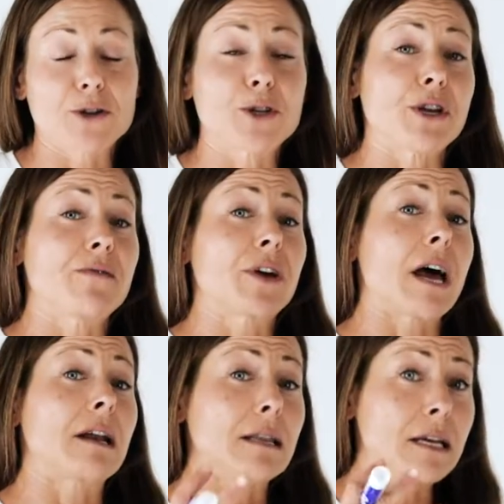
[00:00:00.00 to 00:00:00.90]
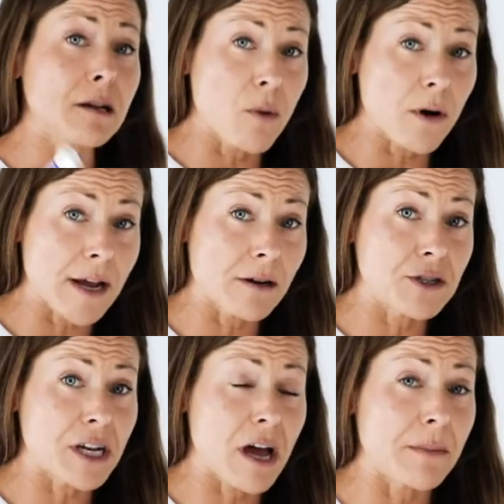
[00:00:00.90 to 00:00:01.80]
So you've got a little more
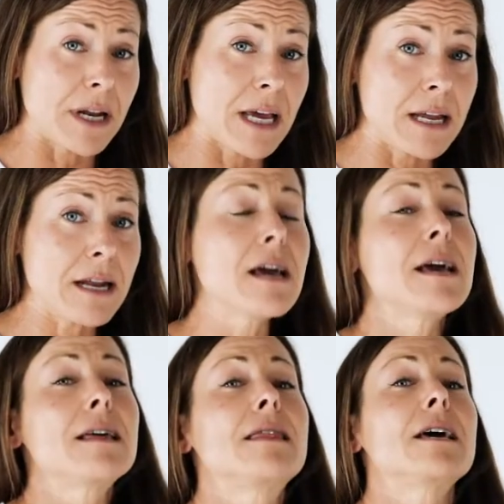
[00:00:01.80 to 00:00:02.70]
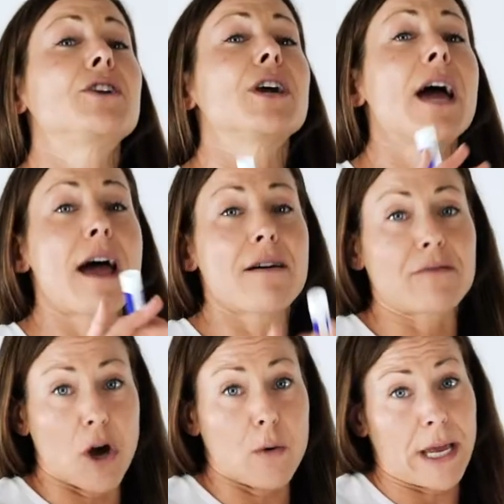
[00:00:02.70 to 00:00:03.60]
energy coming in than you
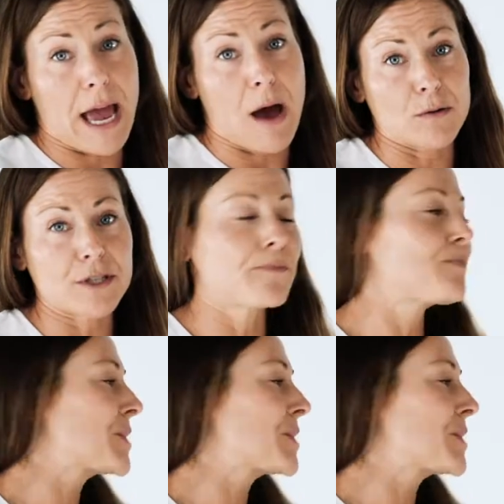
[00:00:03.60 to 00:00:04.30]
have going out.